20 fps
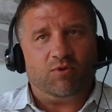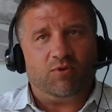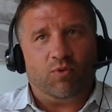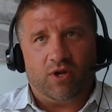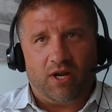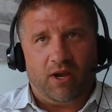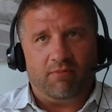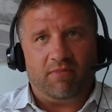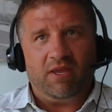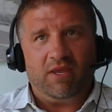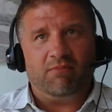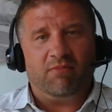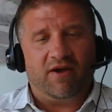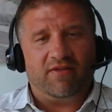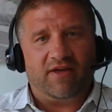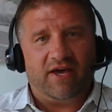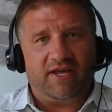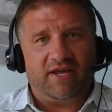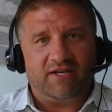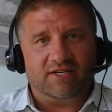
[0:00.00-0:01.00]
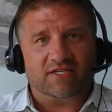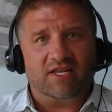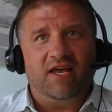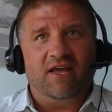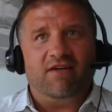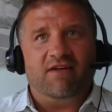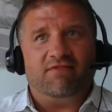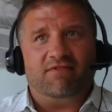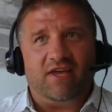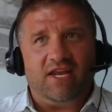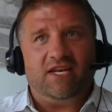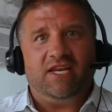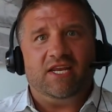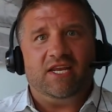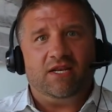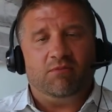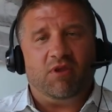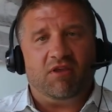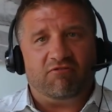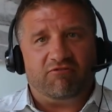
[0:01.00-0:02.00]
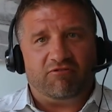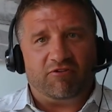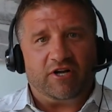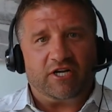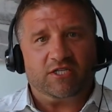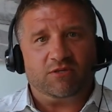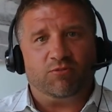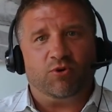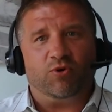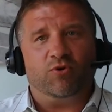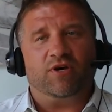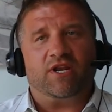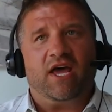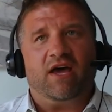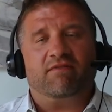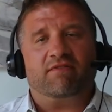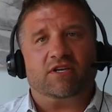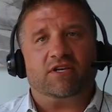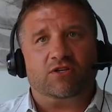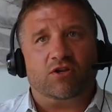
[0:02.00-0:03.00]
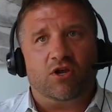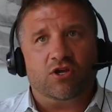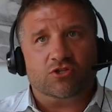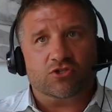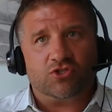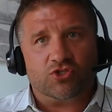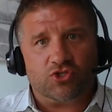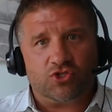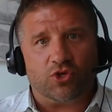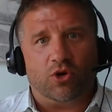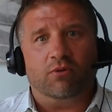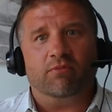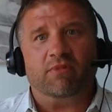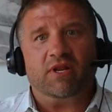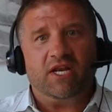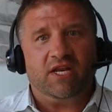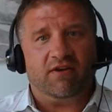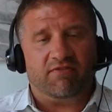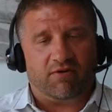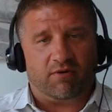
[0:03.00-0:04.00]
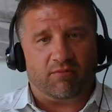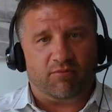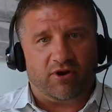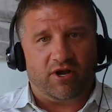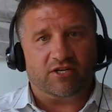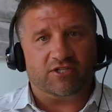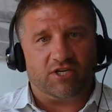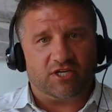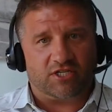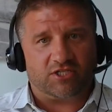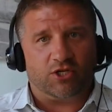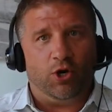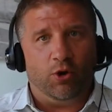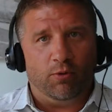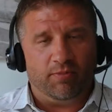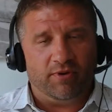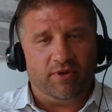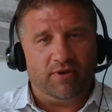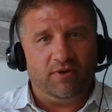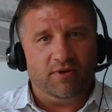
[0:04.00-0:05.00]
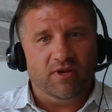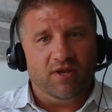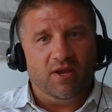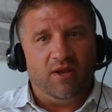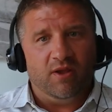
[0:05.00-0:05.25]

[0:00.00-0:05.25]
And what I mean by that is they need to be flexible in having so many different projects open